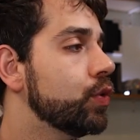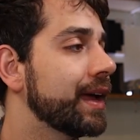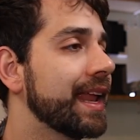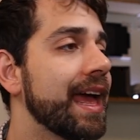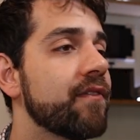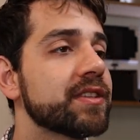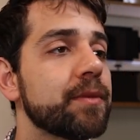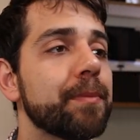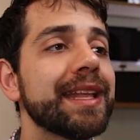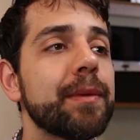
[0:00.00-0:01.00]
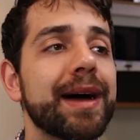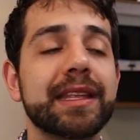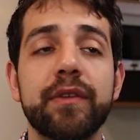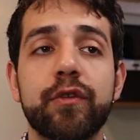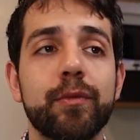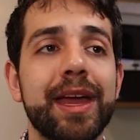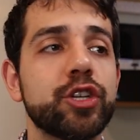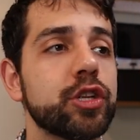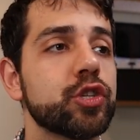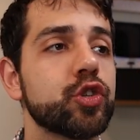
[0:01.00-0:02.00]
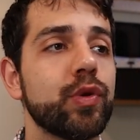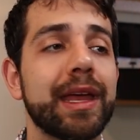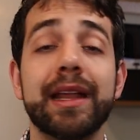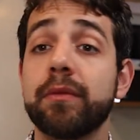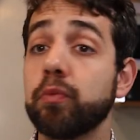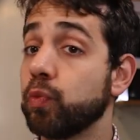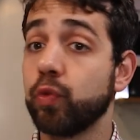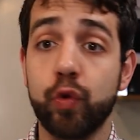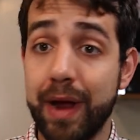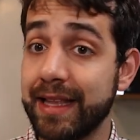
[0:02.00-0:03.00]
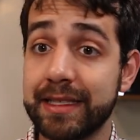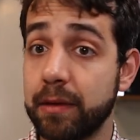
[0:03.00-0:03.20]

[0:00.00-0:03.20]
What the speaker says: You can have some mathematical information, so you can create